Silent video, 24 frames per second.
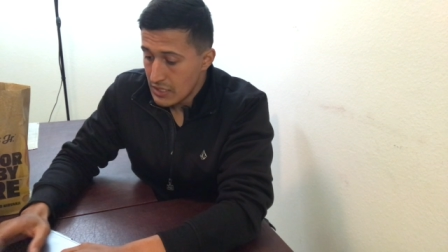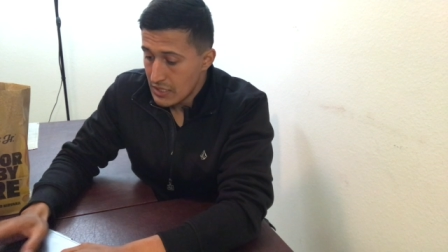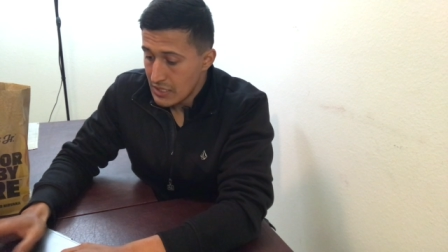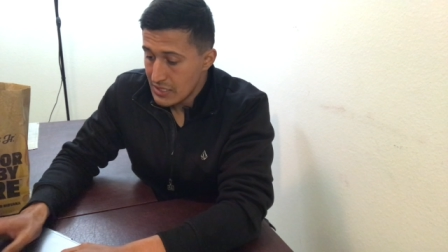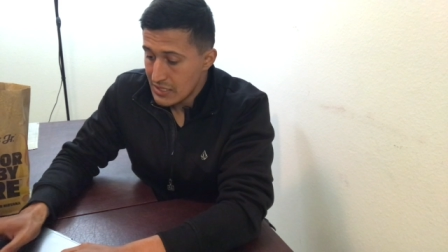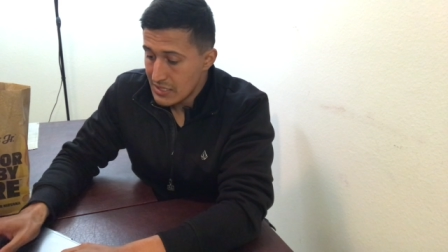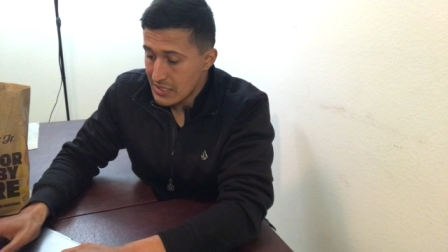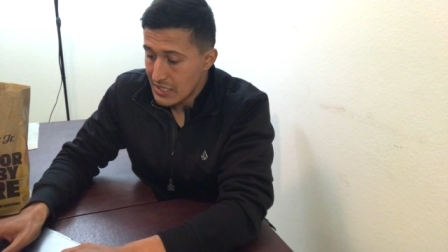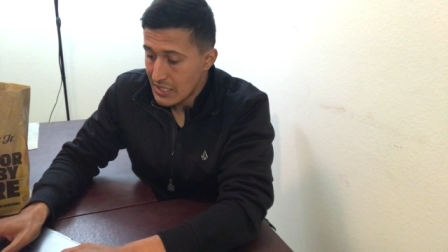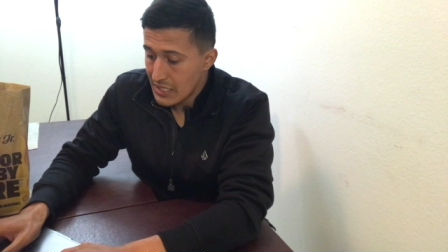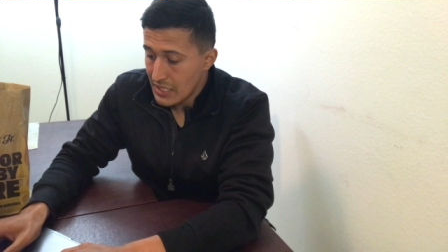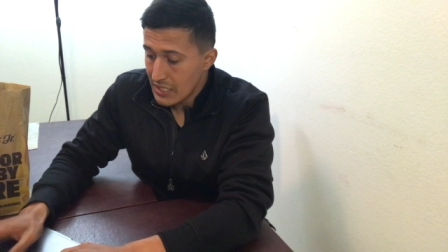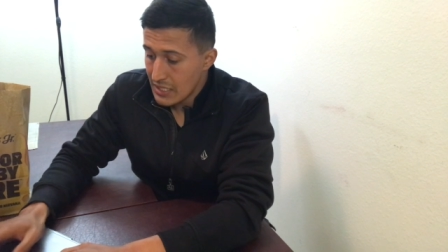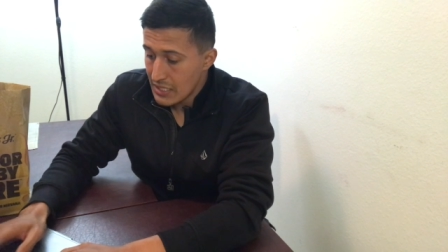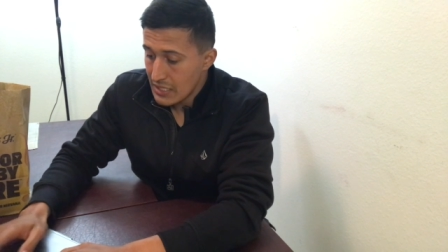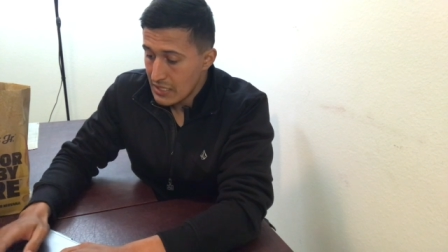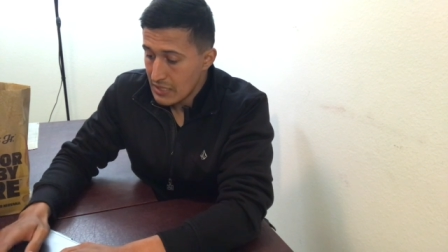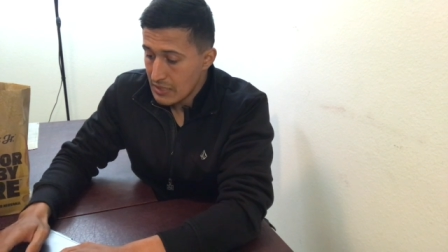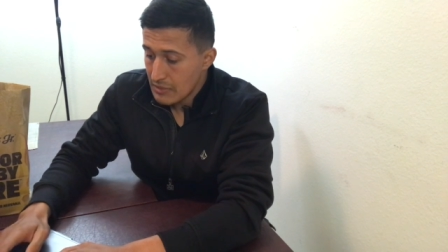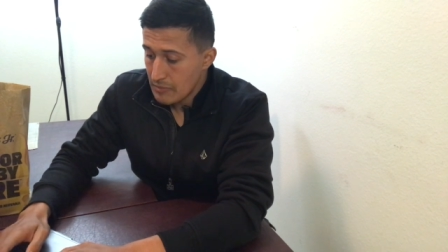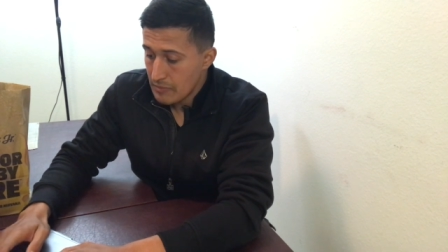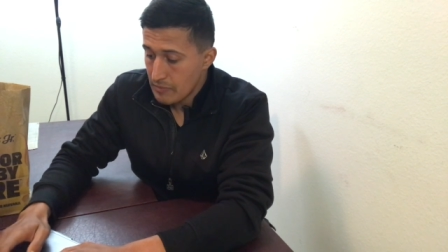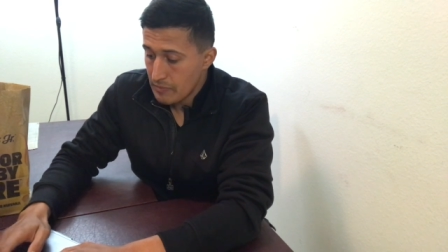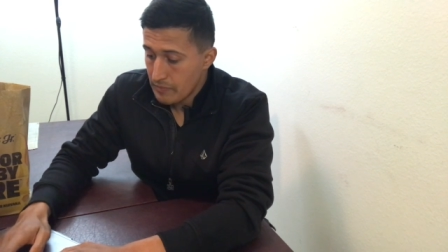let's dig
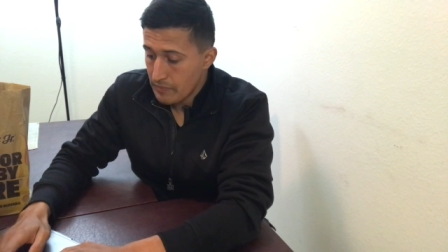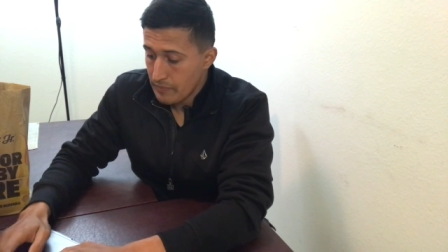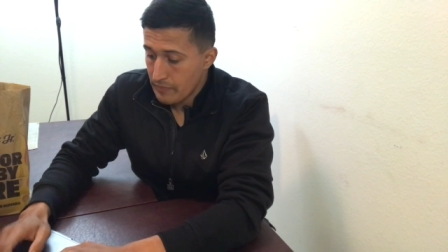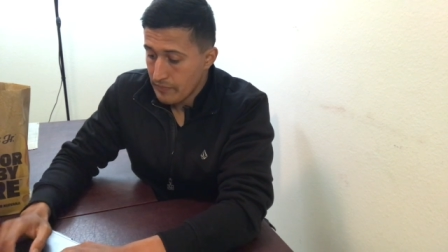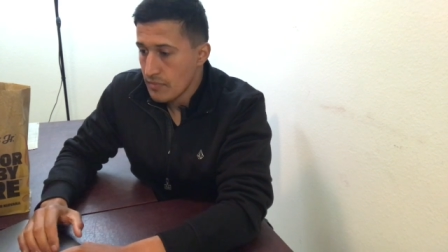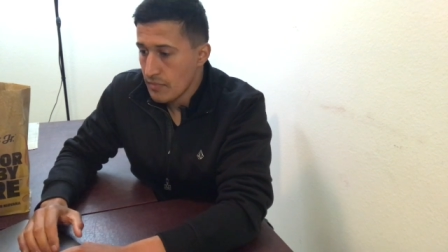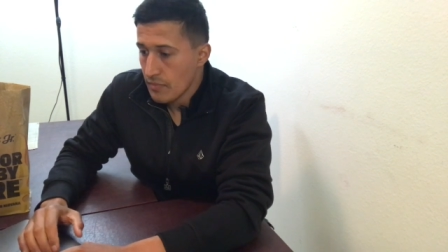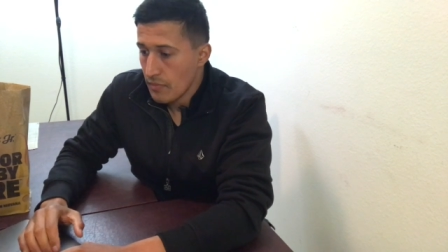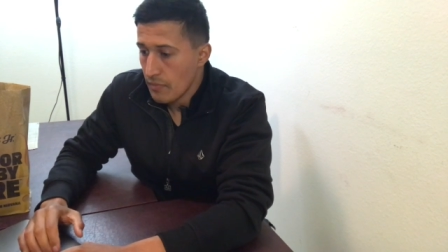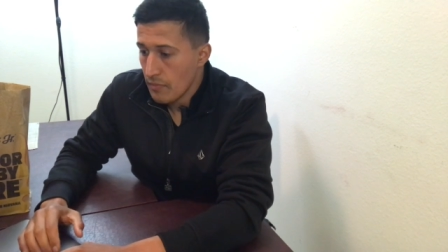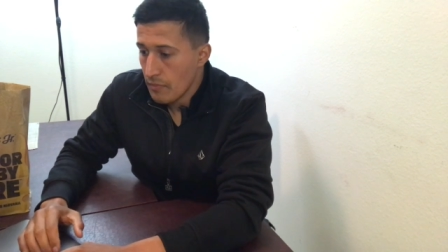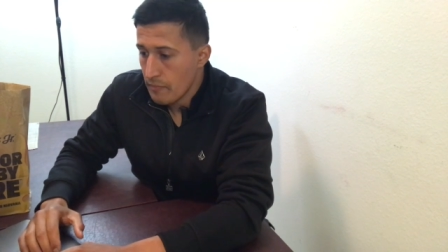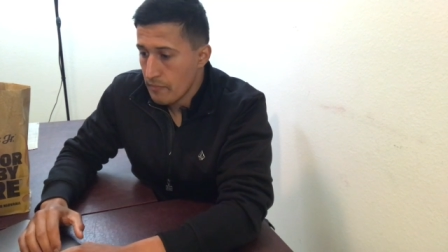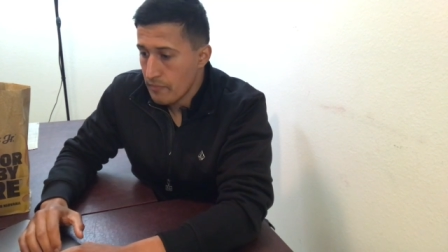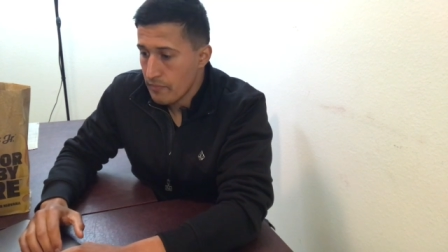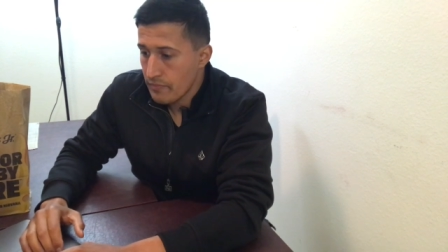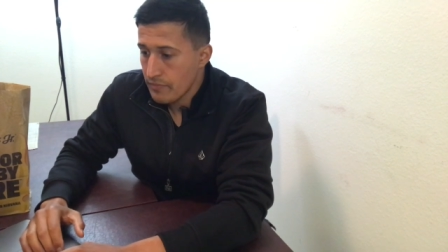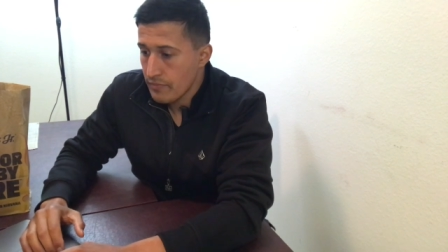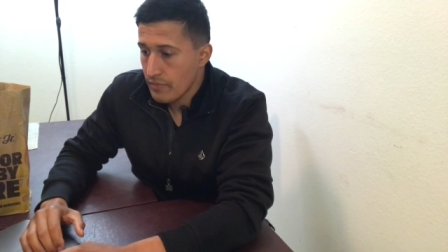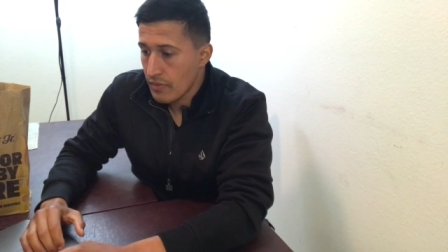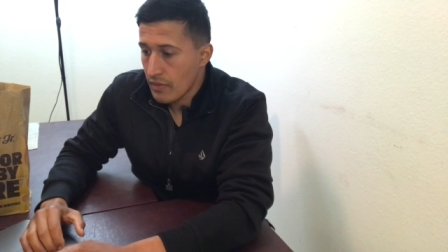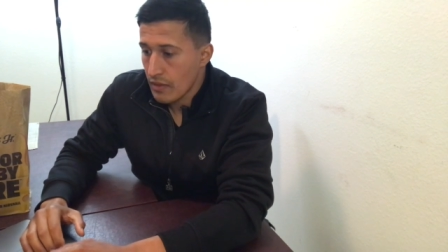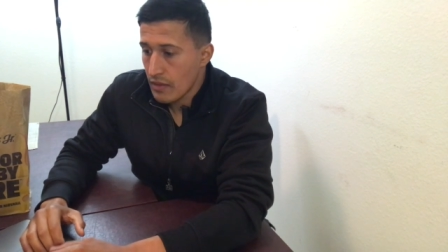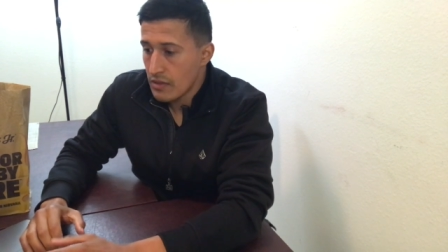in.
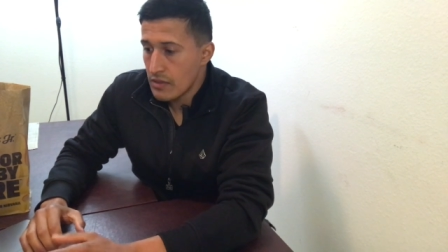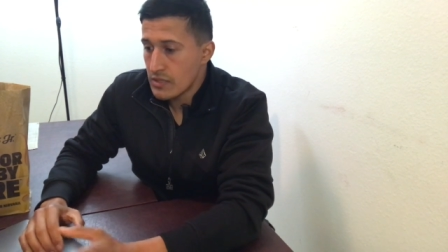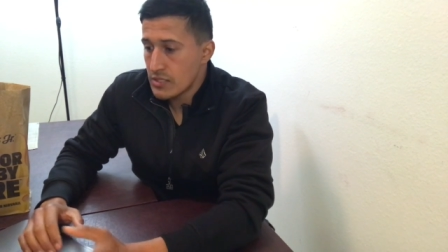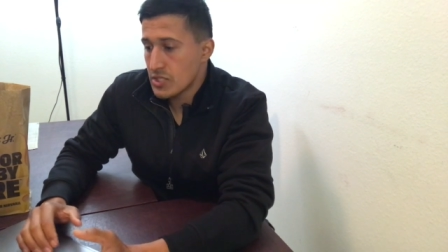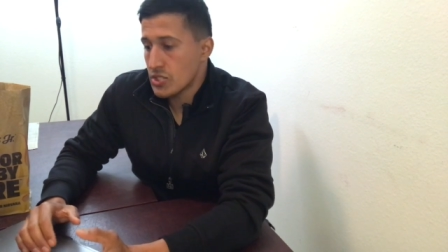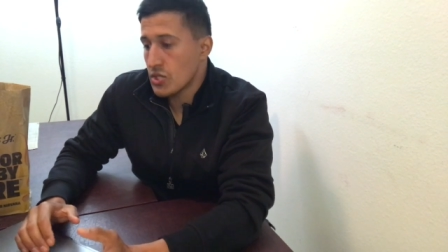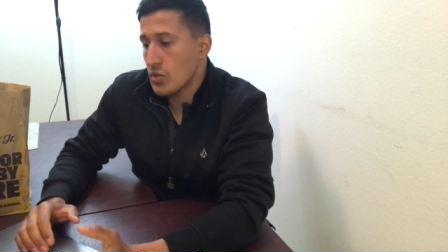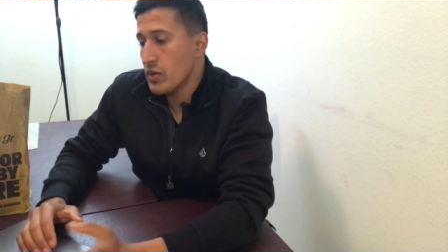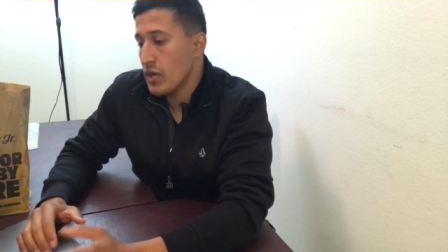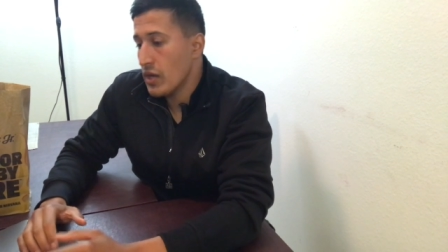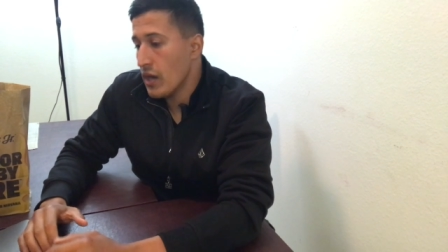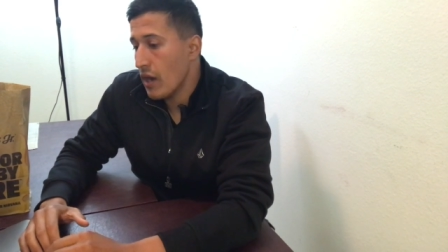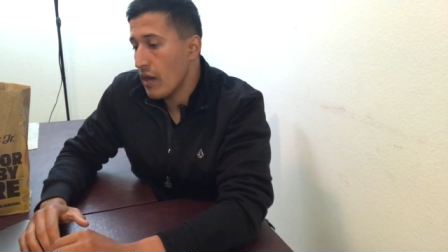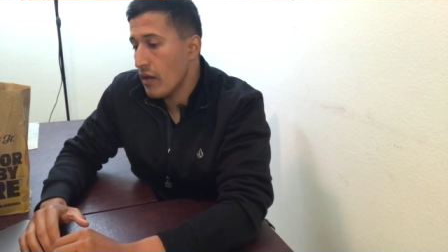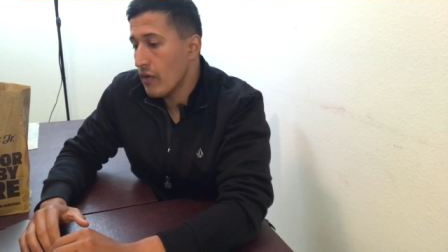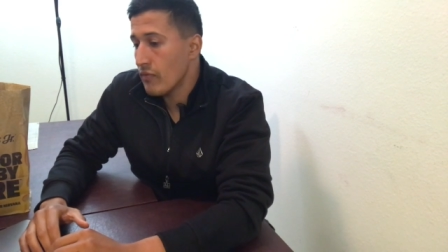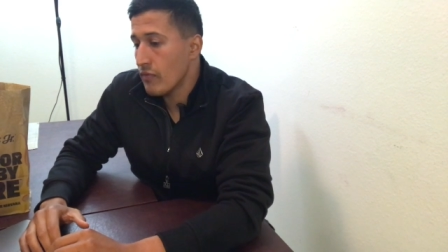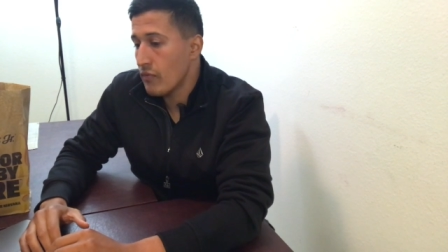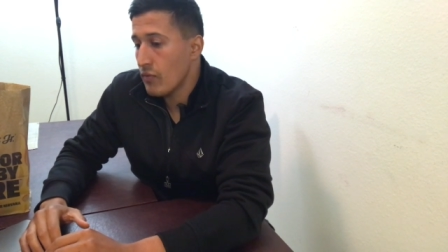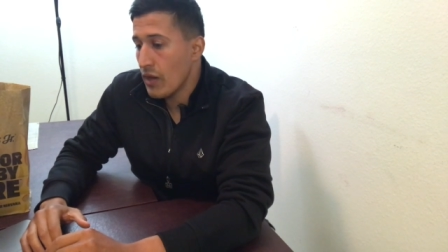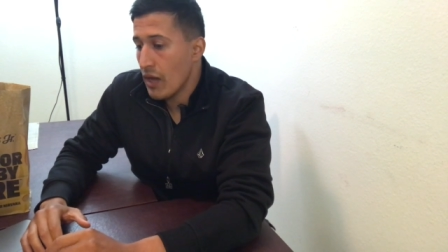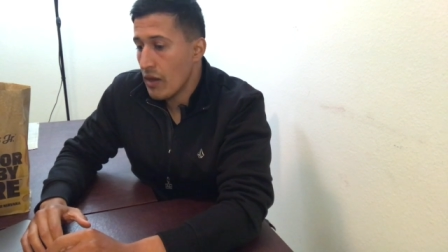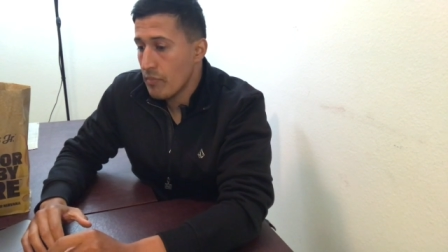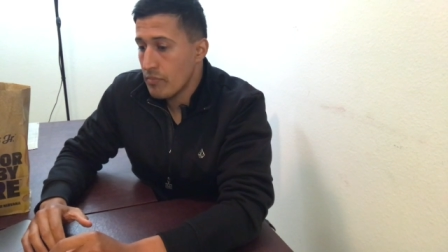So we have
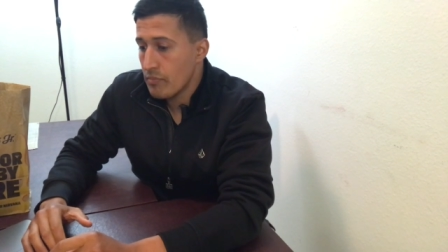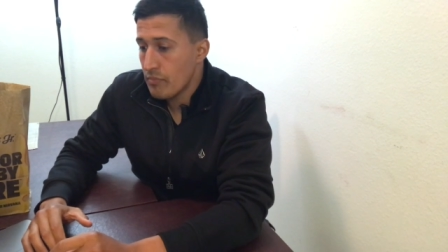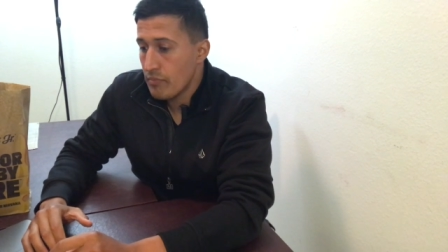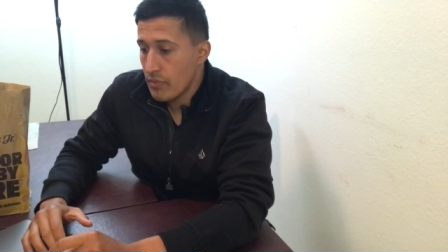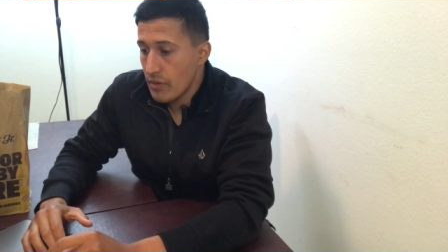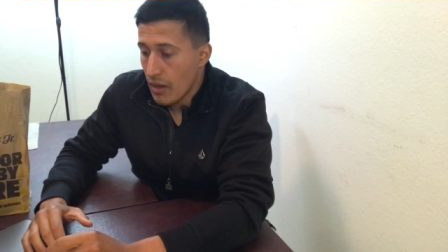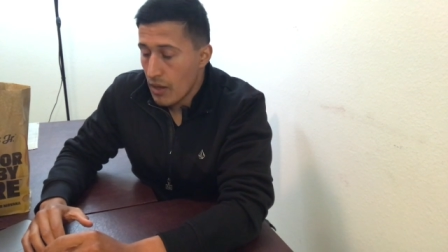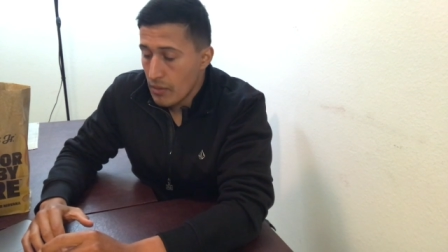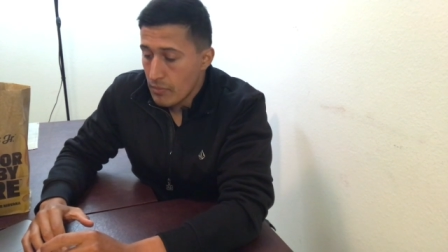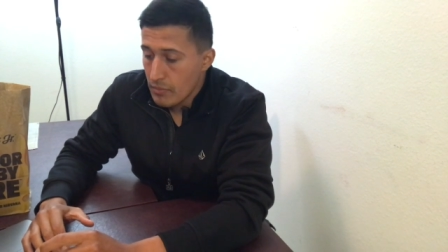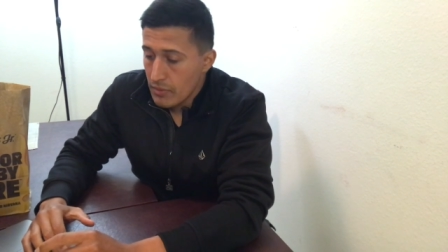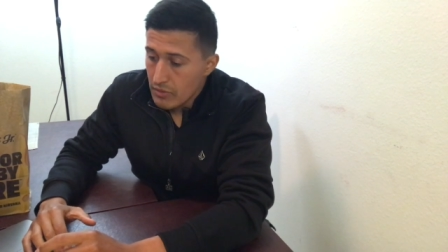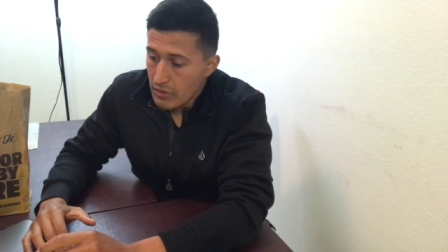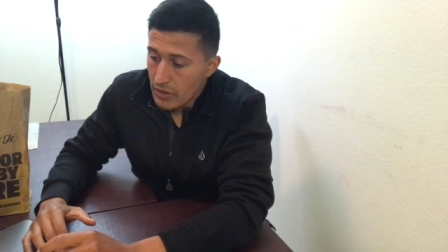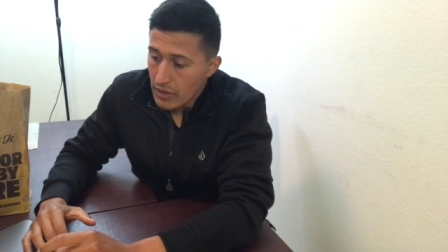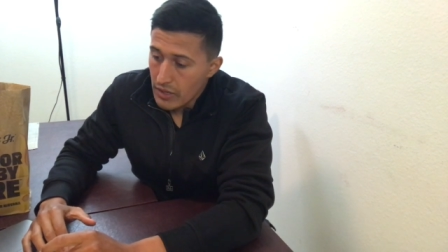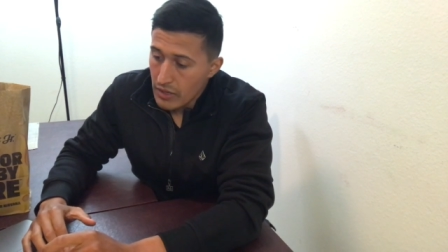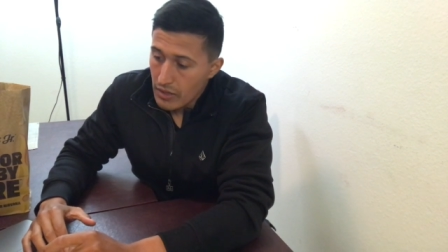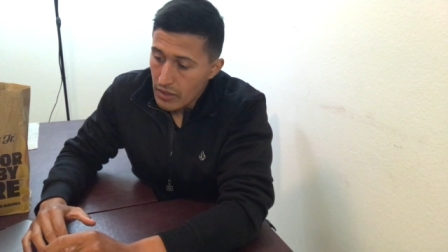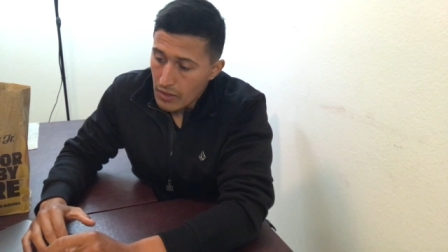we have Beyond Meat right